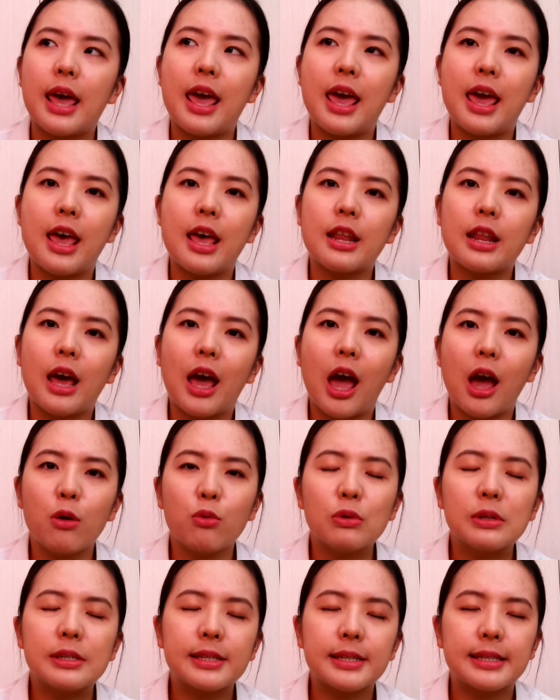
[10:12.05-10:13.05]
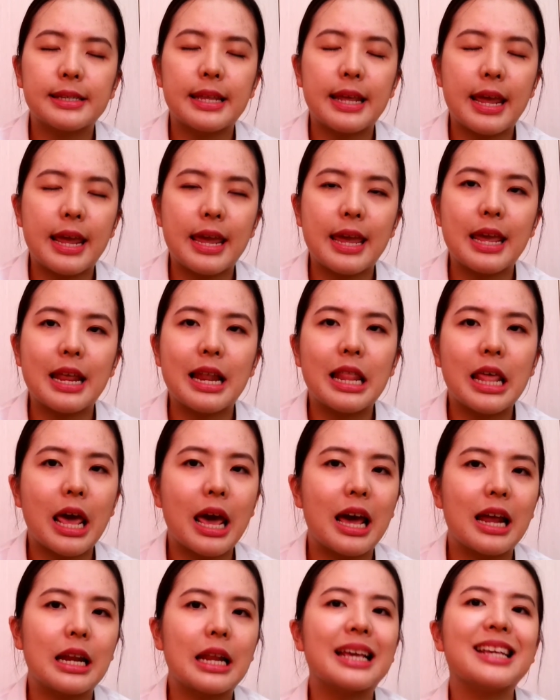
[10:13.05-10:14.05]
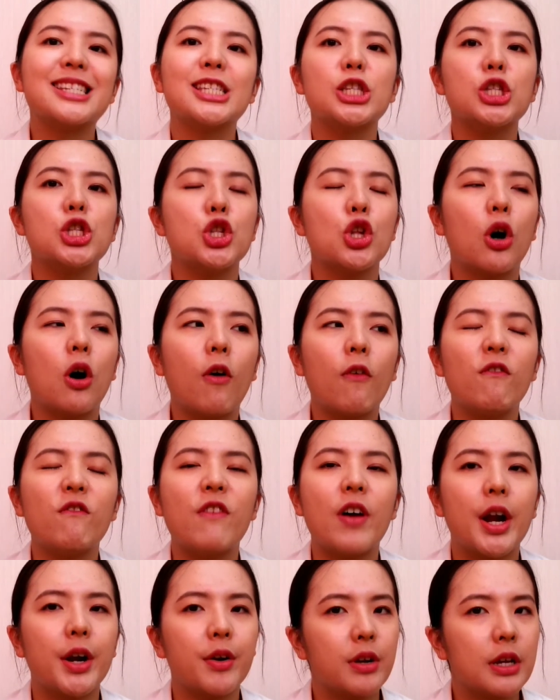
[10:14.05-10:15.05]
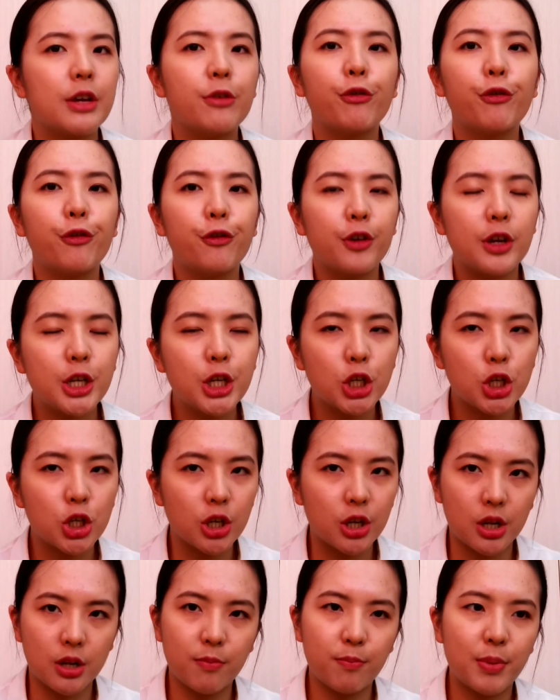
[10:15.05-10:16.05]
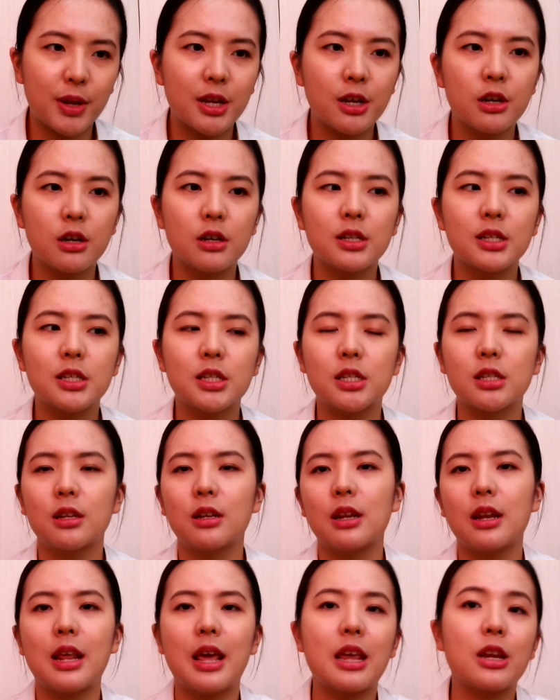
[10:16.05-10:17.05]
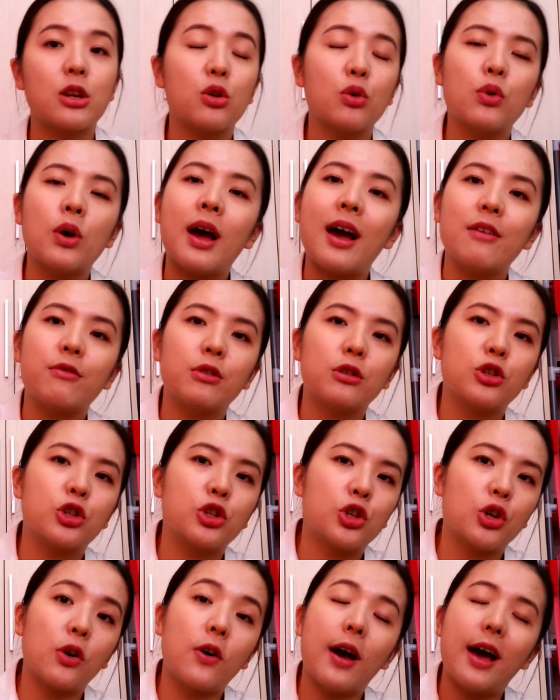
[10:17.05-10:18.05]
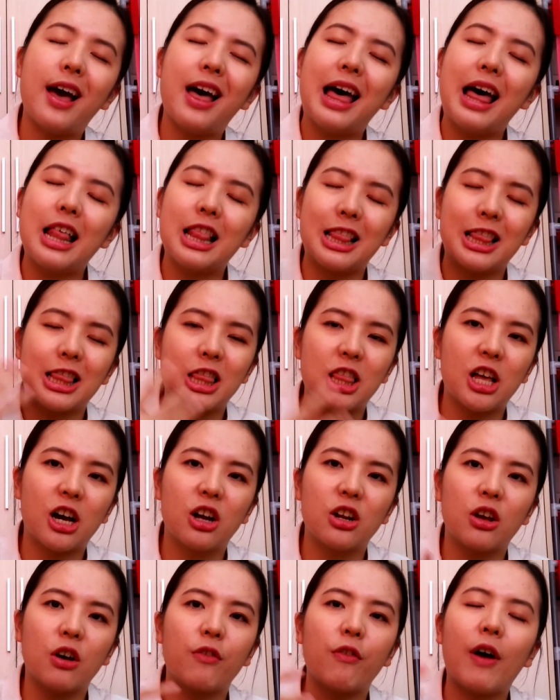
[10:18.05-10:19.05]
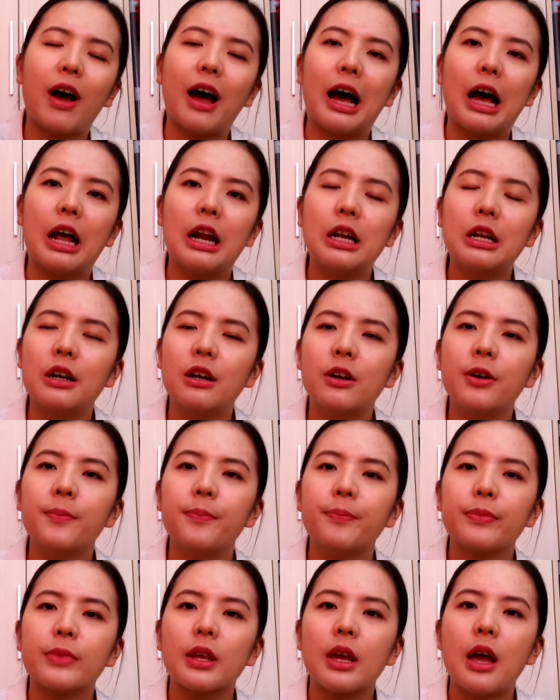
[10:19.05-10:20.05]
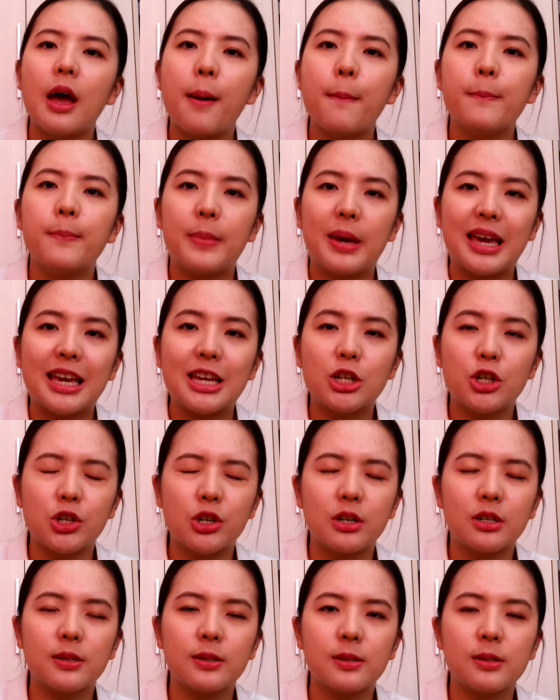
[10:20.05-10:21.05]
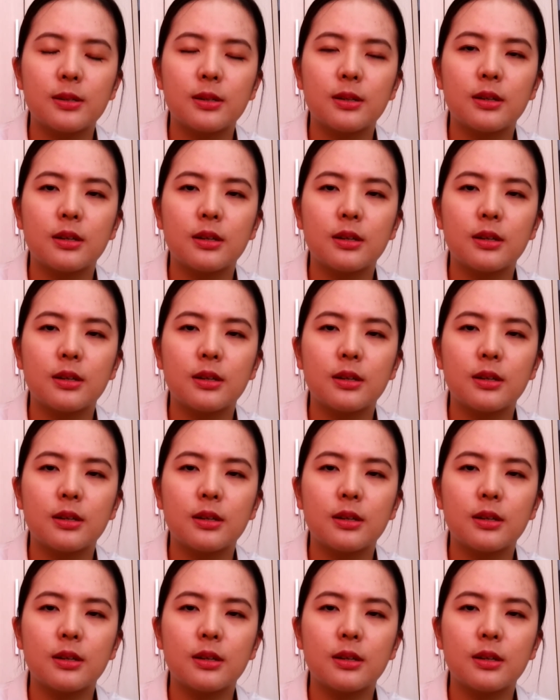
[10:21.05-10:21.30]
And I would say that it's not very efficient because they do have to show a lot of other major